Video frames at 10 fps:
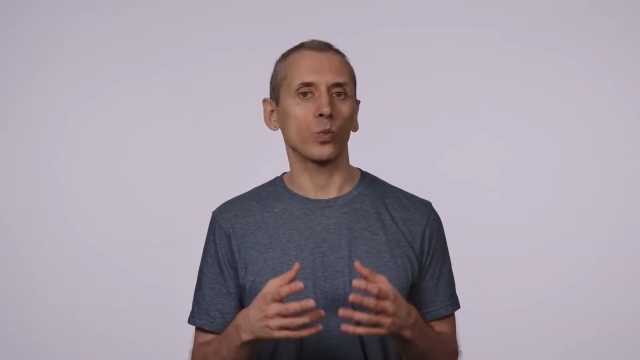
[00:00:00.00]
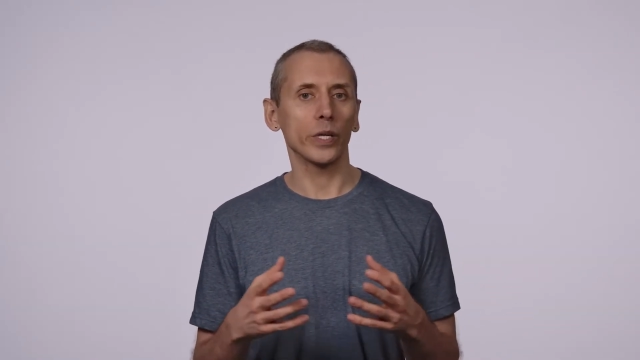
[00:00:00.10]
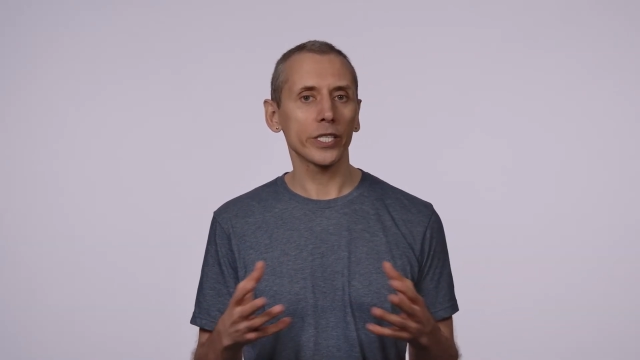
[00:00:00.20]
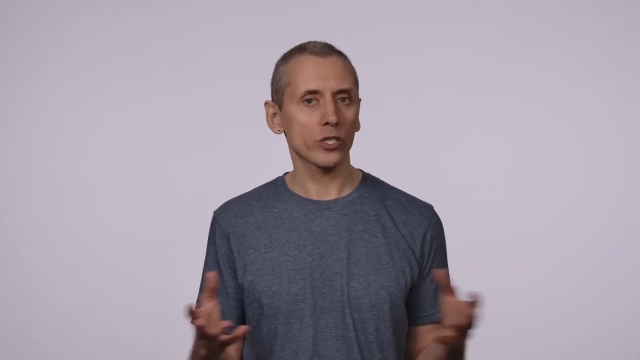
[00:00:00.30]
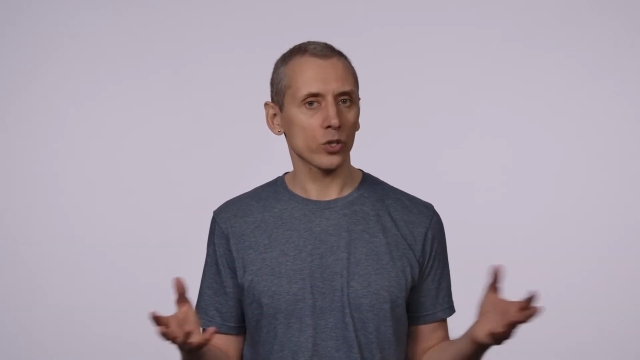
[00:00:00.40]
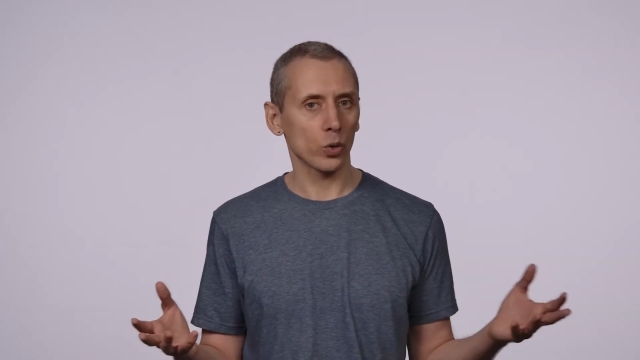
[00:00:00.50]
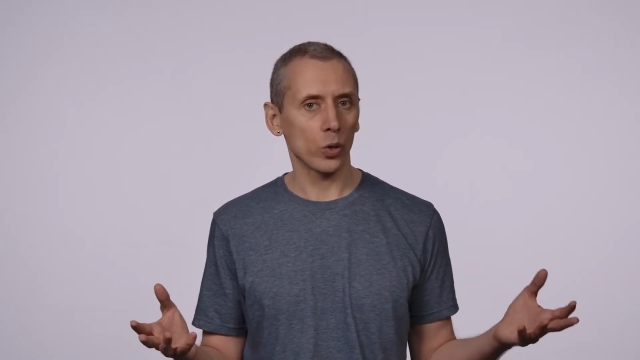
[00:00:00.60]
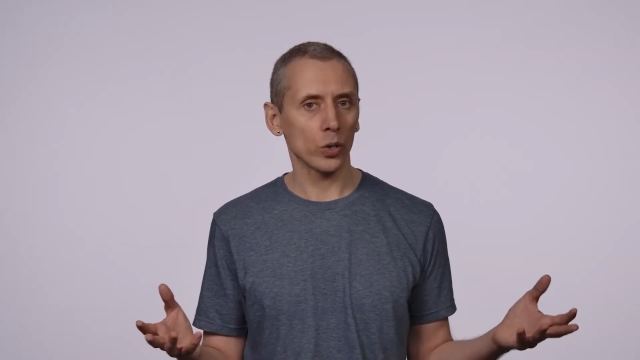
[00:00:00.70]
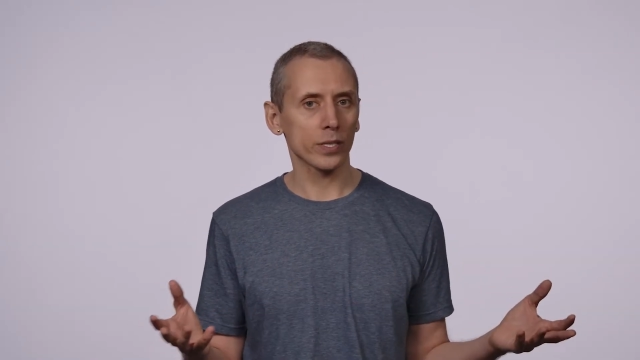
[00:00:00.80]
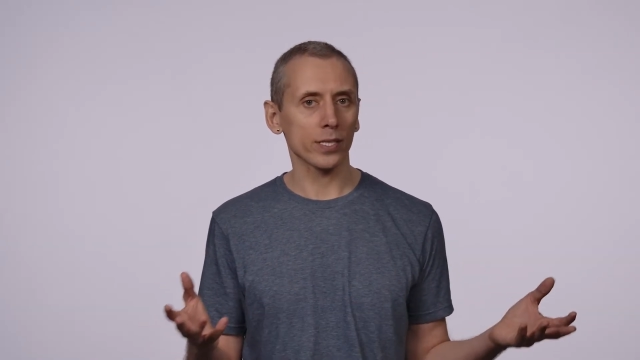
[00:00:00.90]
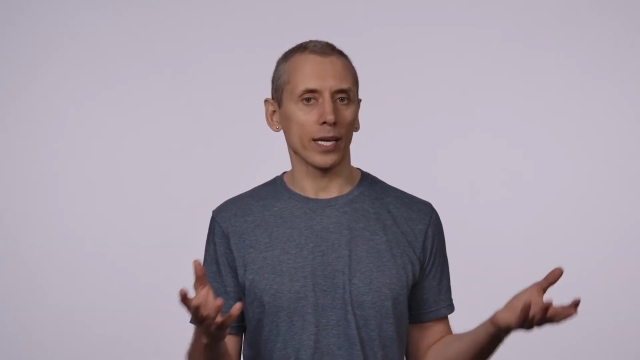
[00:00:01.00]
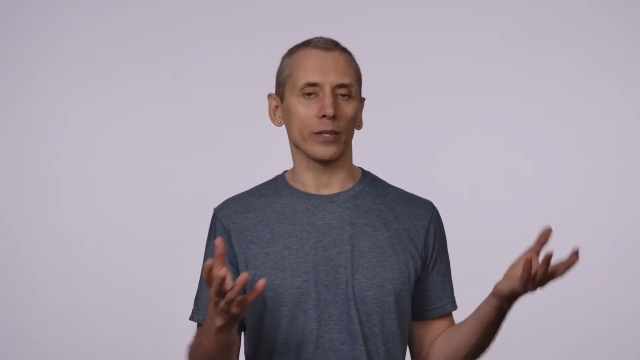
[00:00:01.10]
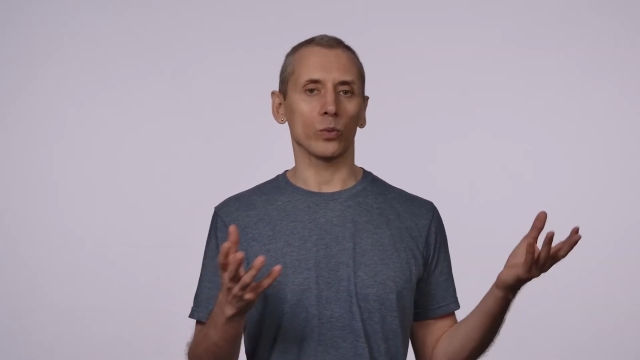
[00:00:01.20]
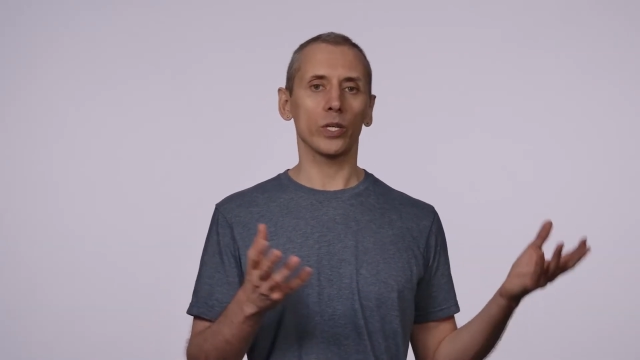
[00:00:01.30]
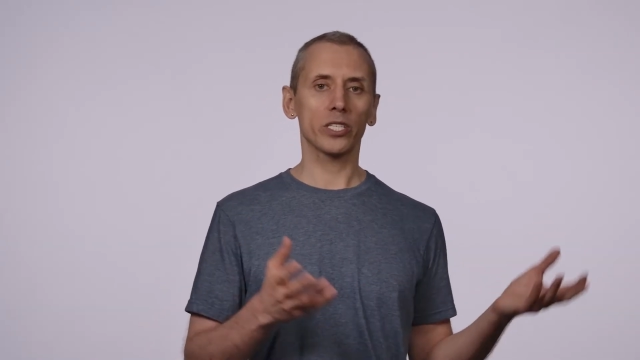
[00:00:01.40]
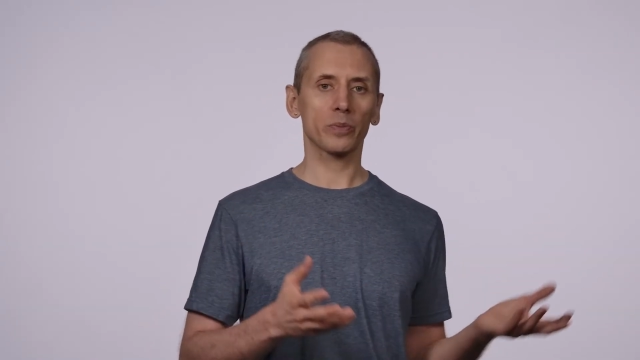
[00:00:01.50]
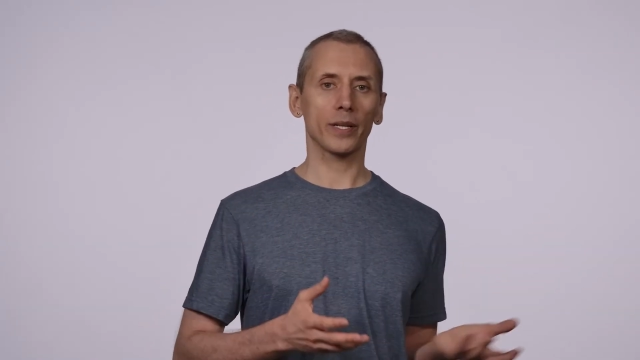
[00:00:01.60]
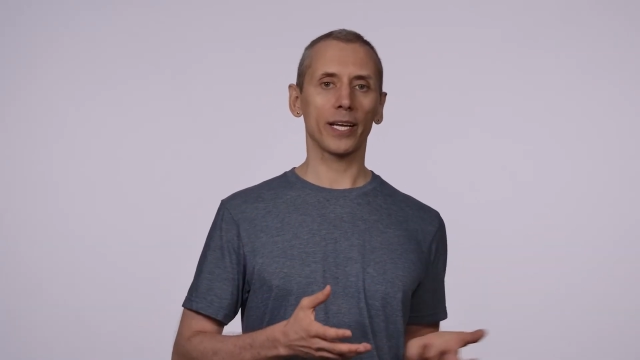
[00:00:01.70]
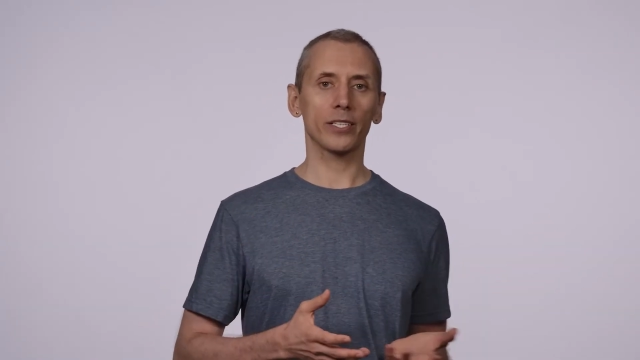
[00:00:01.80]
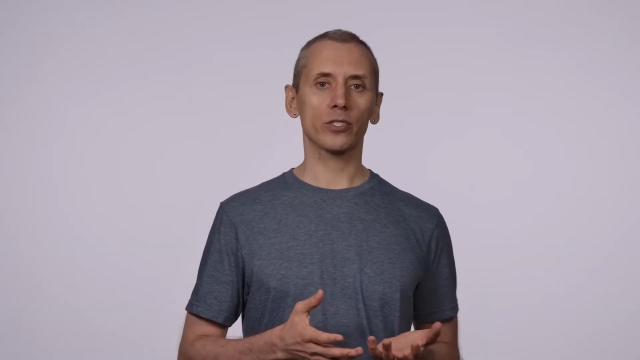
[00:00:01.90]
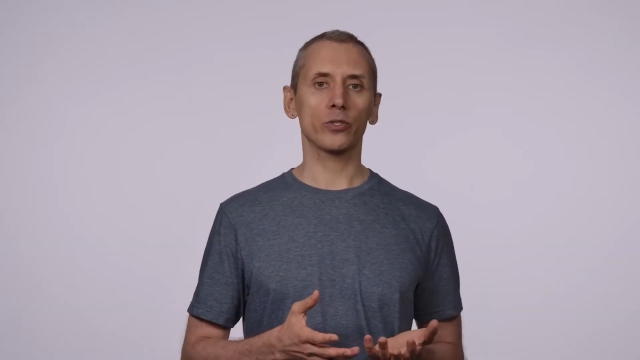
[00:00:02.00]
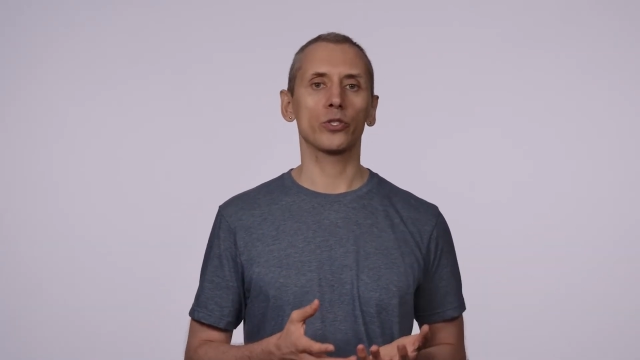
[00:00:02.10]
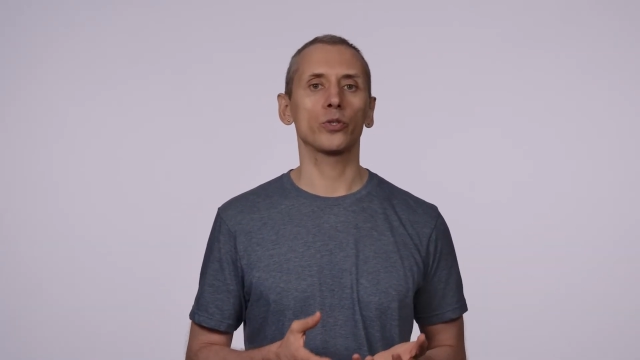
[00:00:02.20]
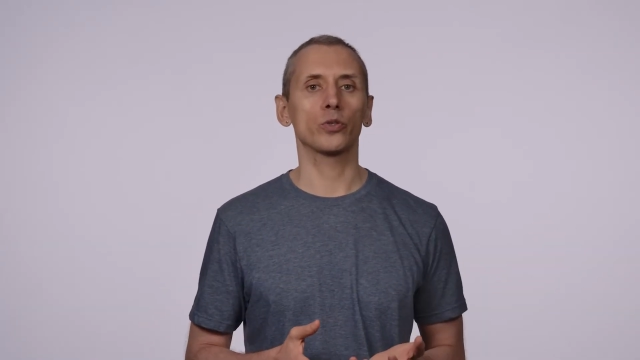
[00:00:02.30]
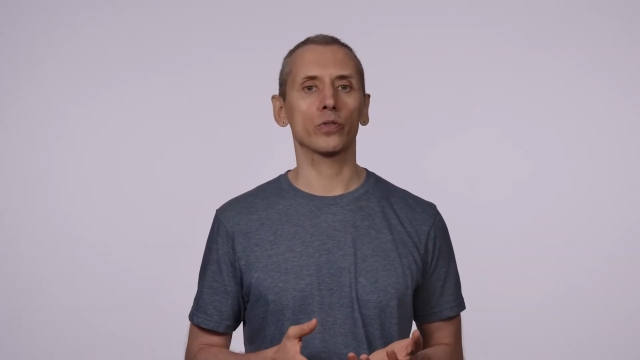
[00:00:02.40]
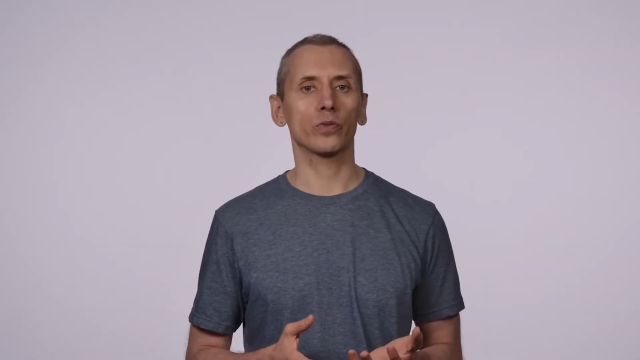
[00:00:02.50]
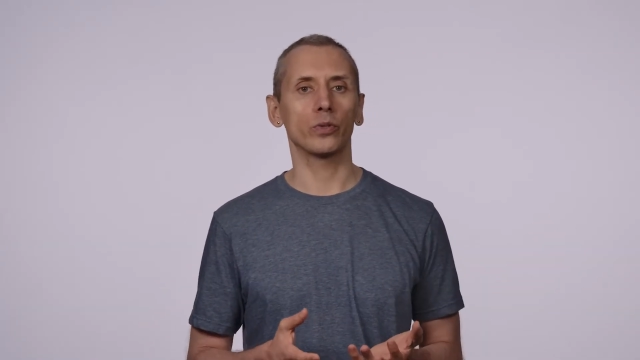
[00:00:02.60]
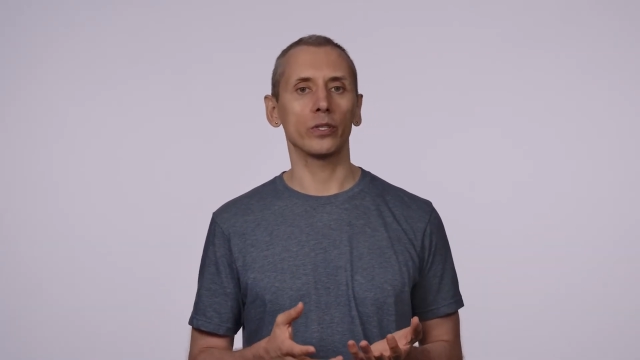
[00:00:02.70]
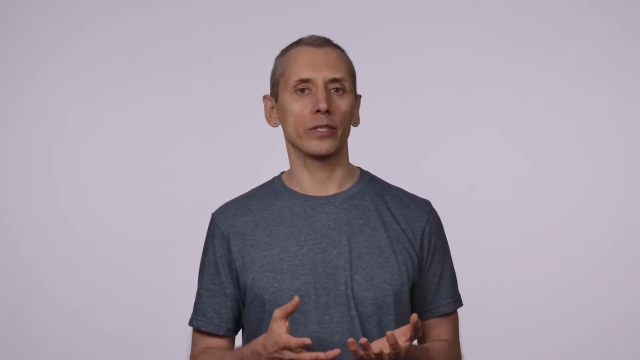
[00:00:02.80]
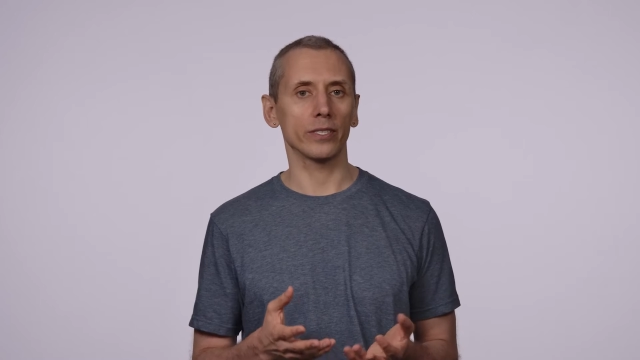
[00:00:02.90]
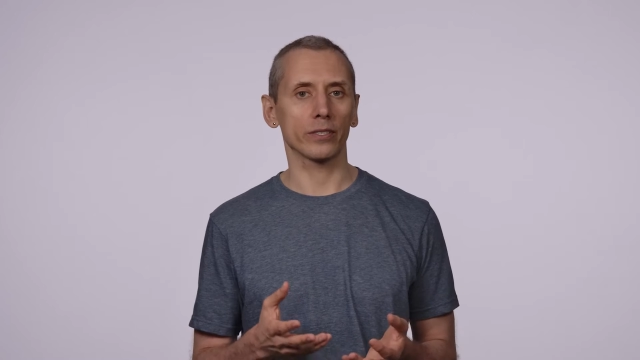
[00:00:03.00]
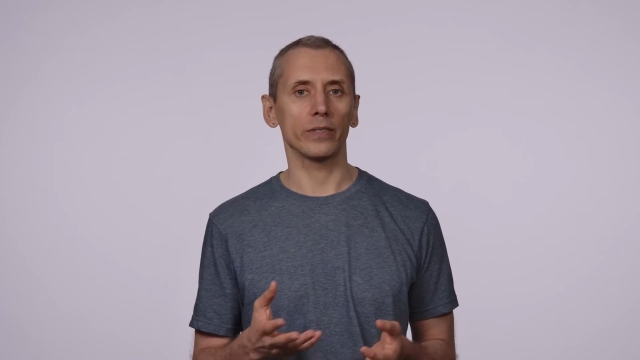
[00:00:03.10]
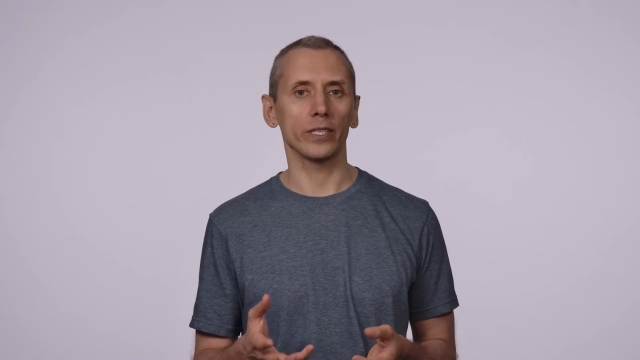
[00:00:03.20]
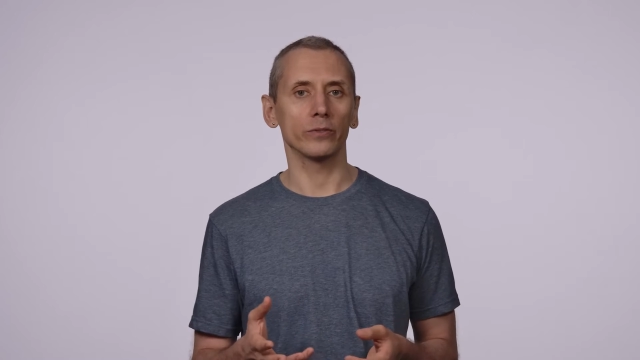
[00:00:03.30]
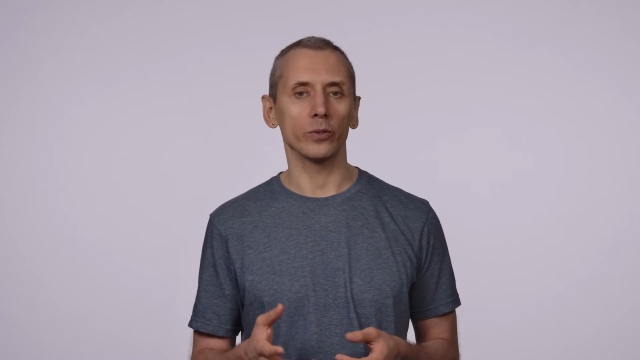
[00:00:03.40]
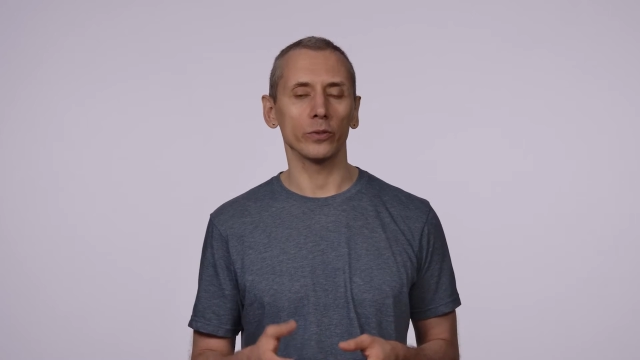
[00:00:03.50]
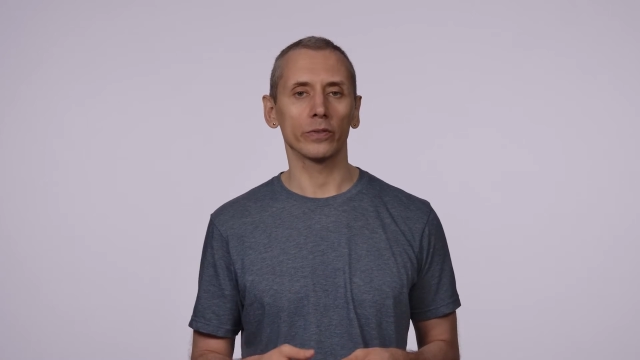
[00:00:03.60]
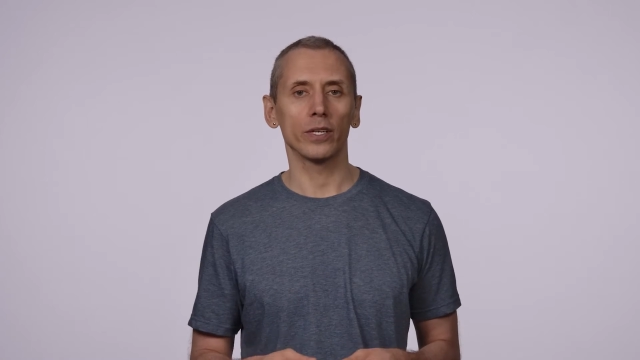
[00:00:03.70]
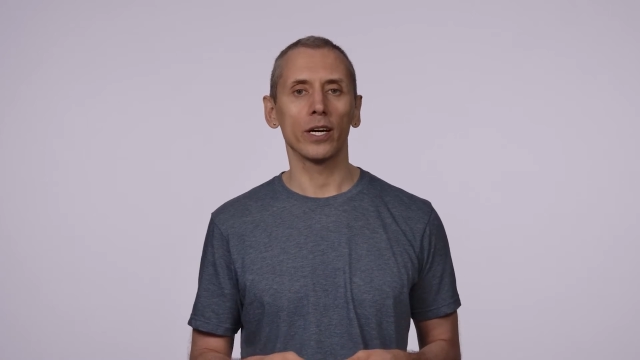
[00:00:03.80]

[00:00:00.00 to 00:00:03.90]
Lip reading: which soils and which plants to choose for this green roof.